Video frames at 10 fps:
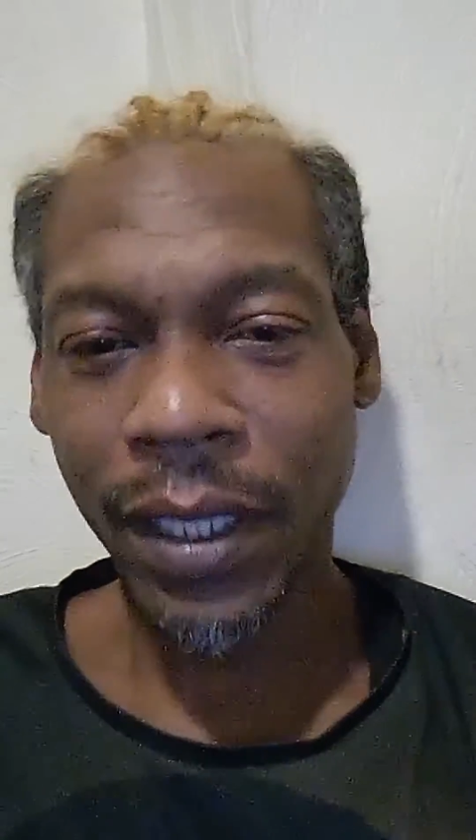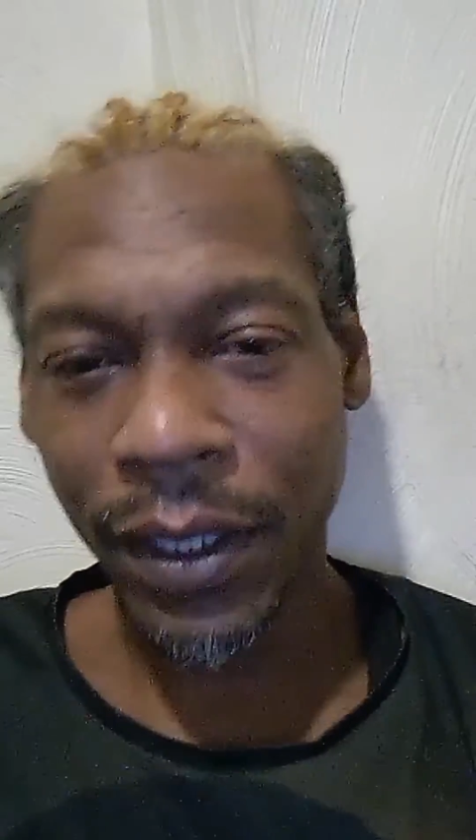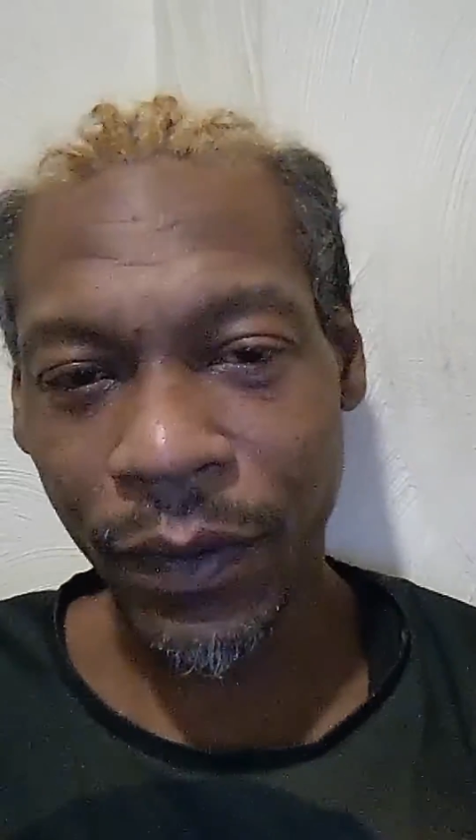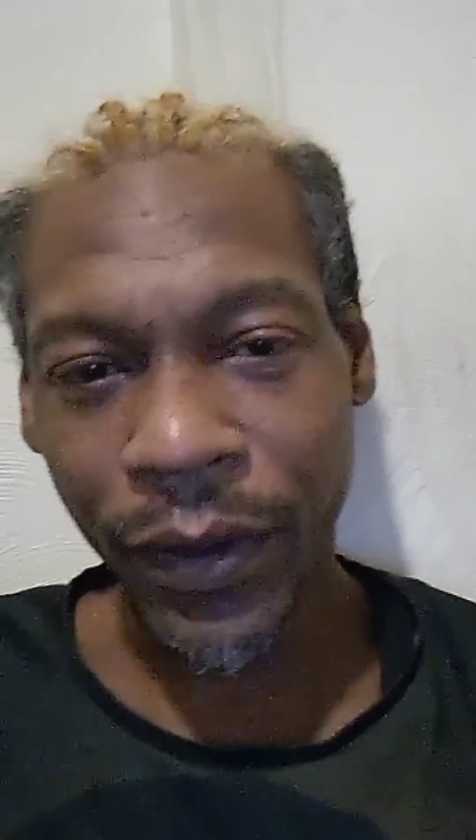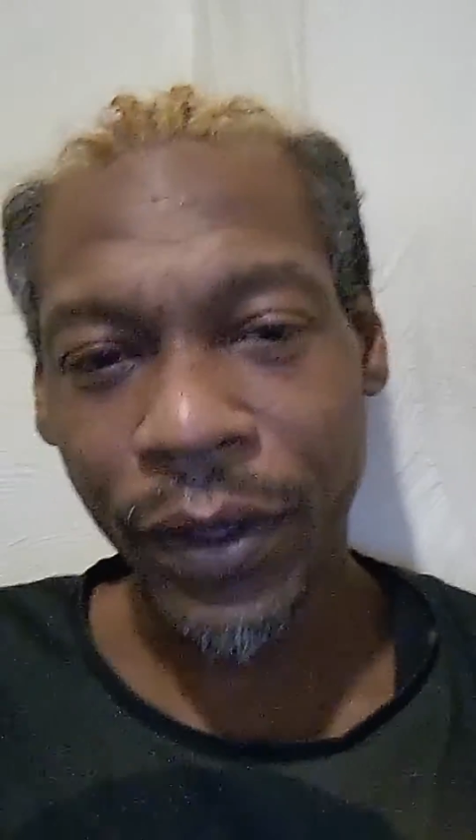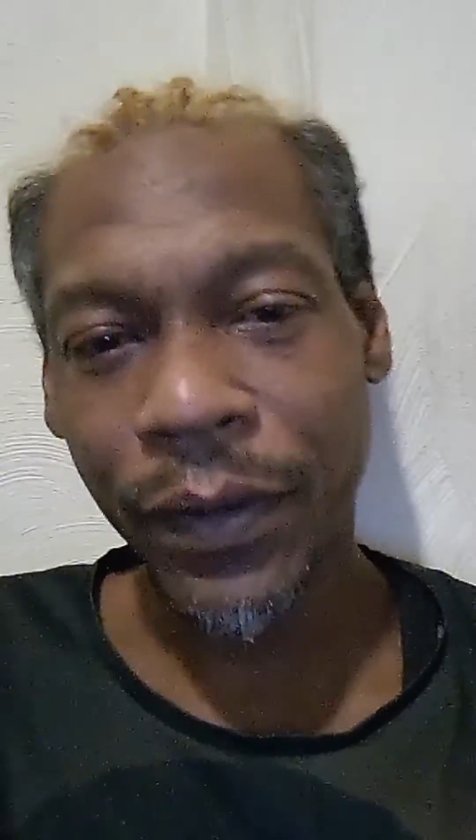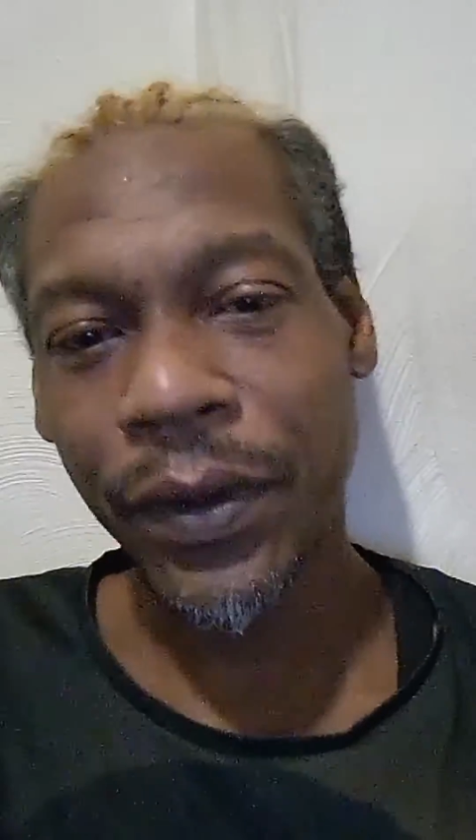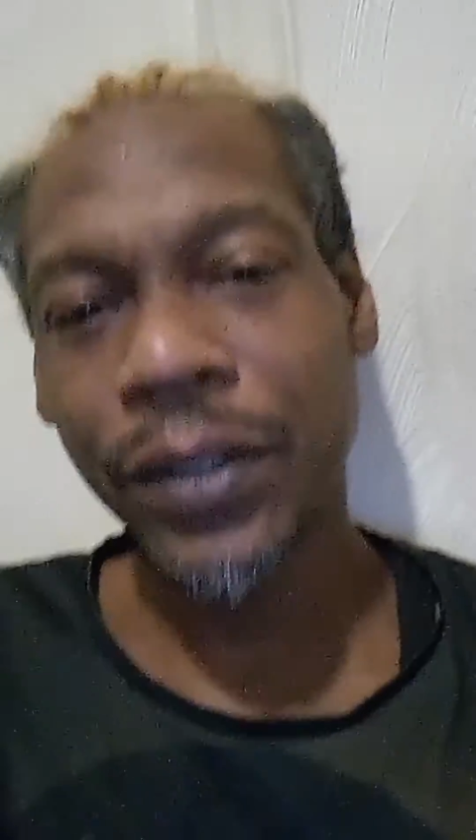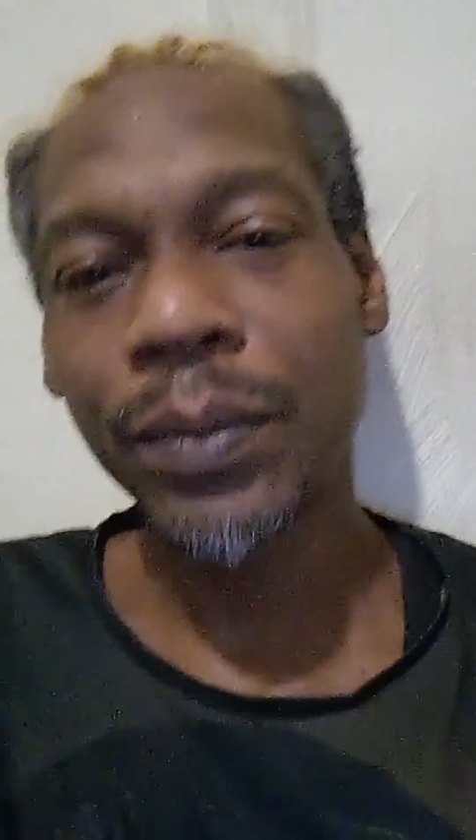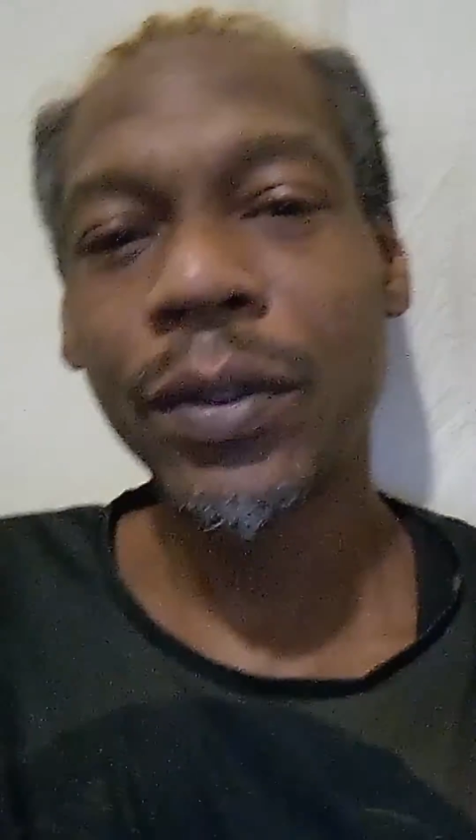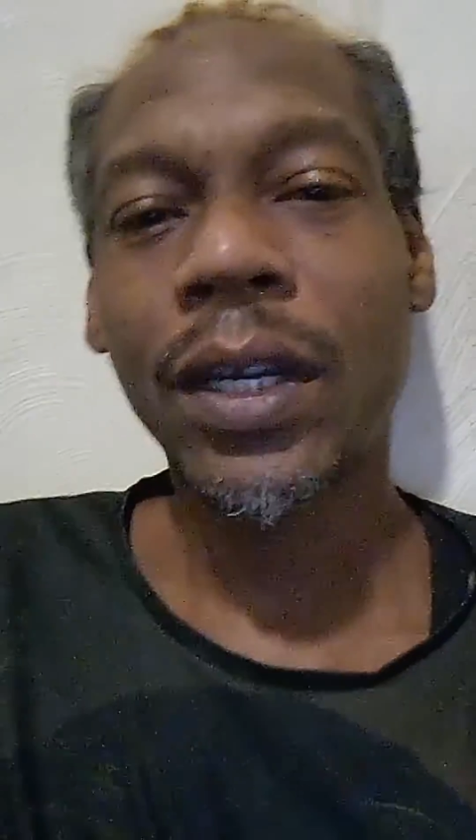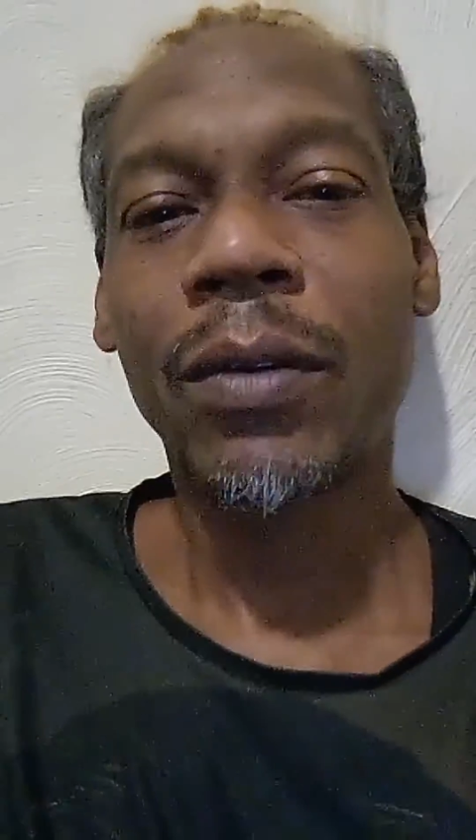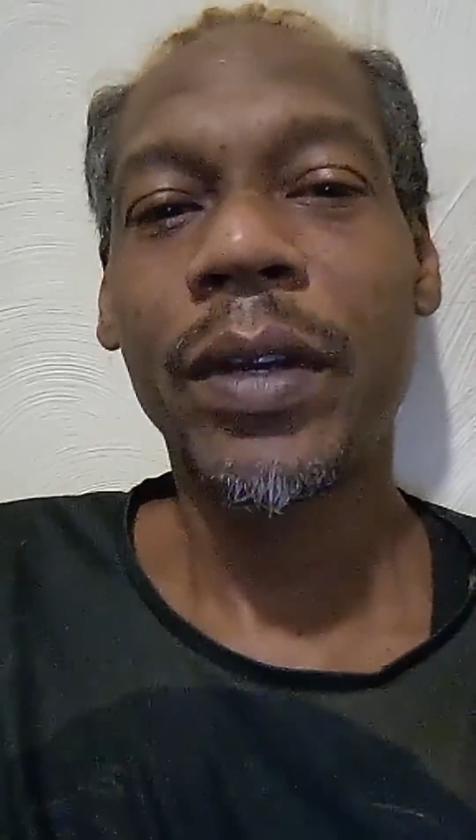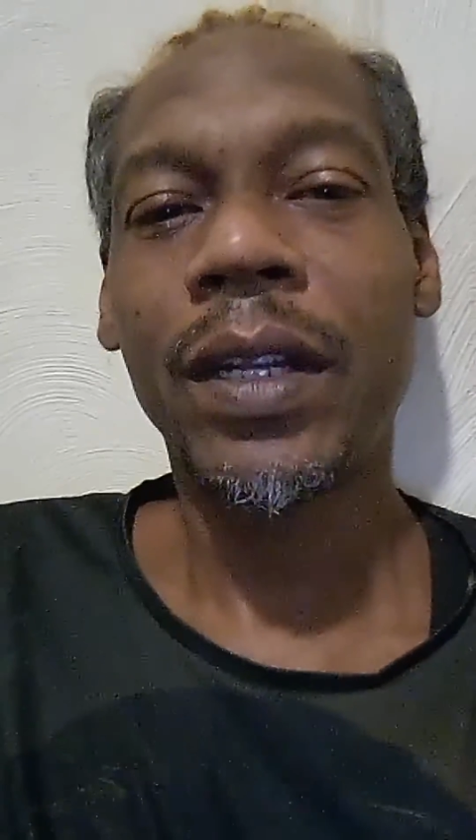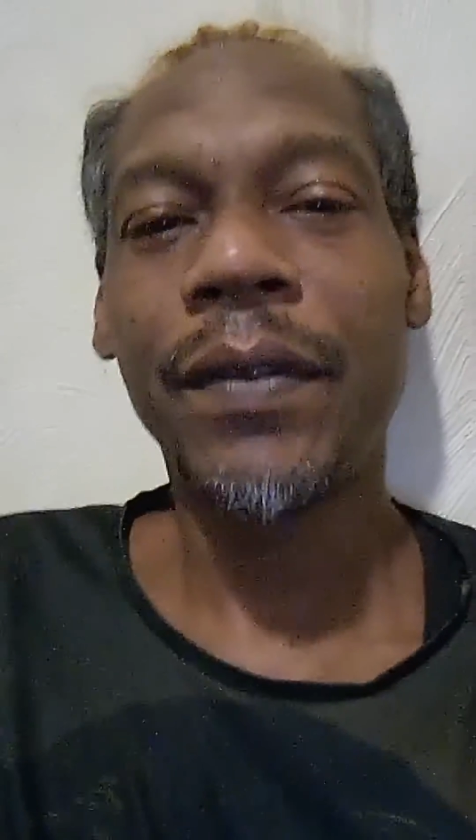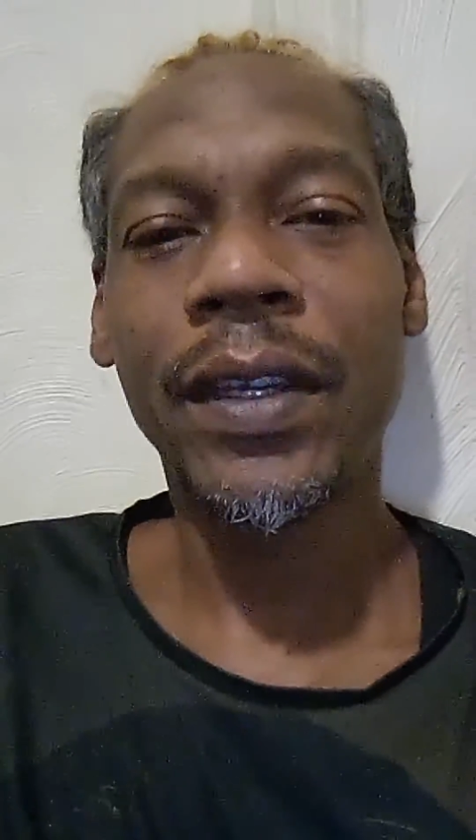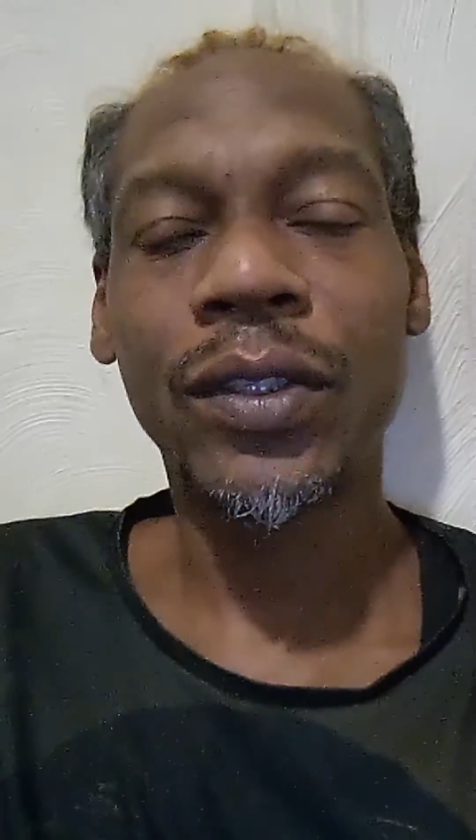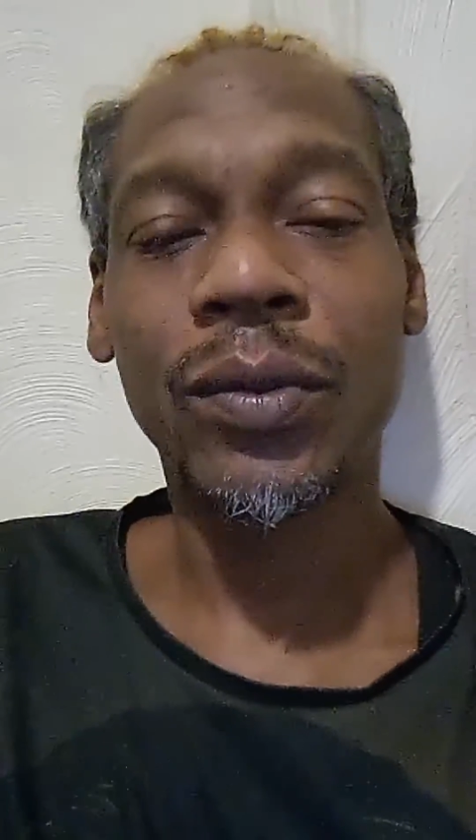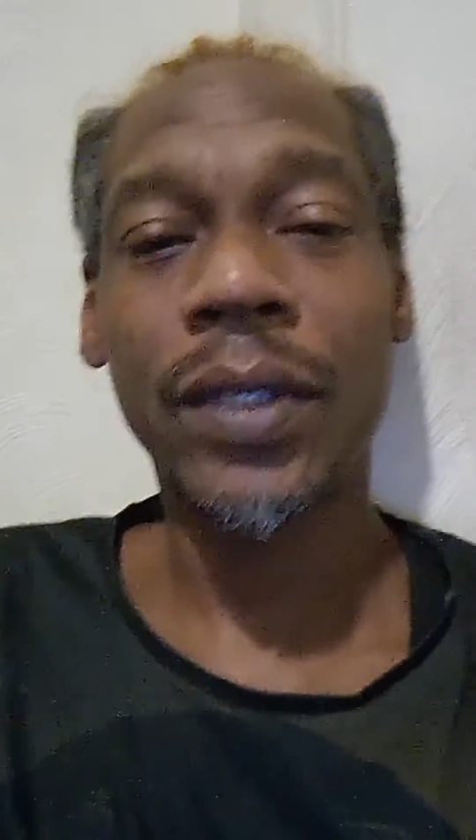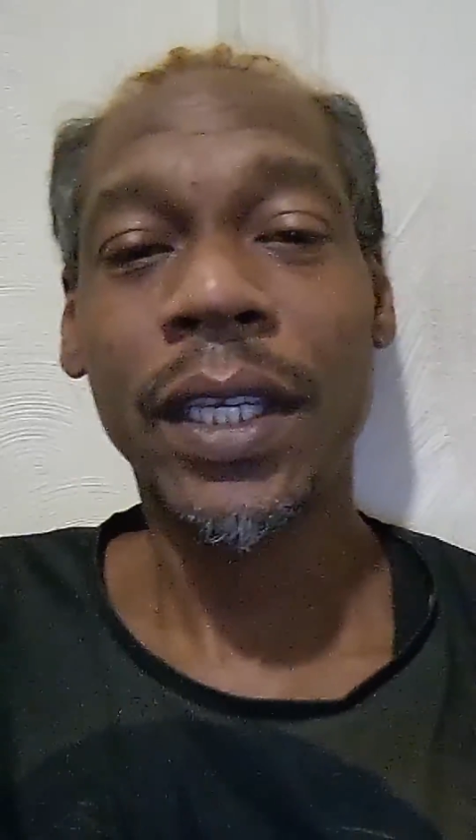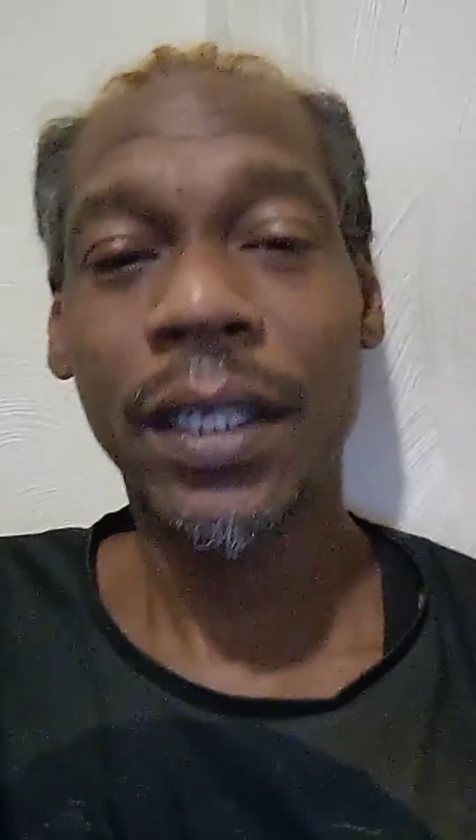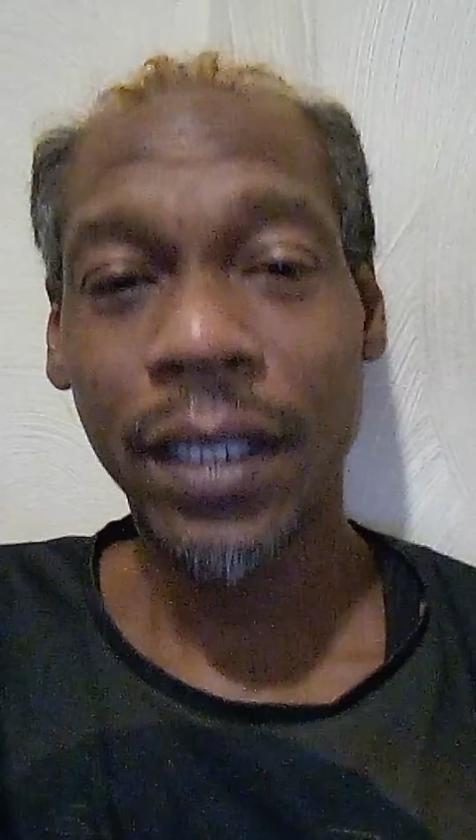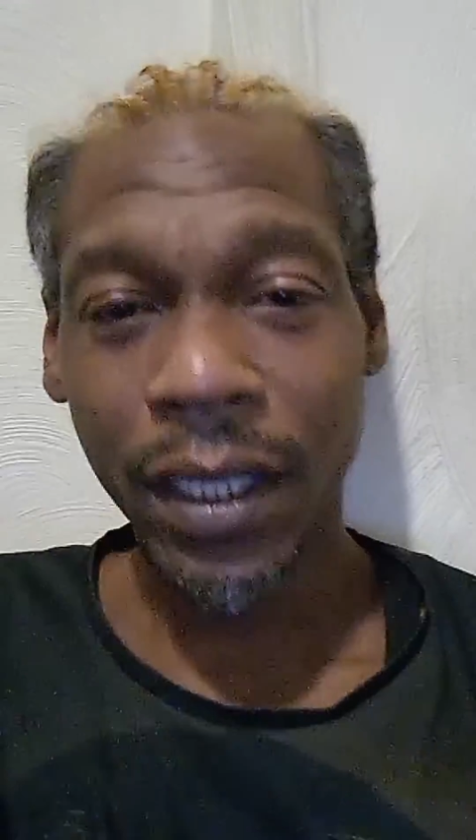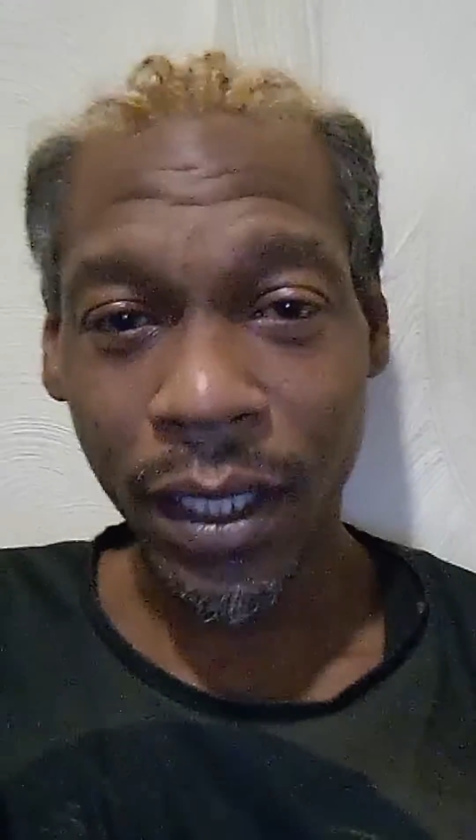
Like the very first book I read of his was It,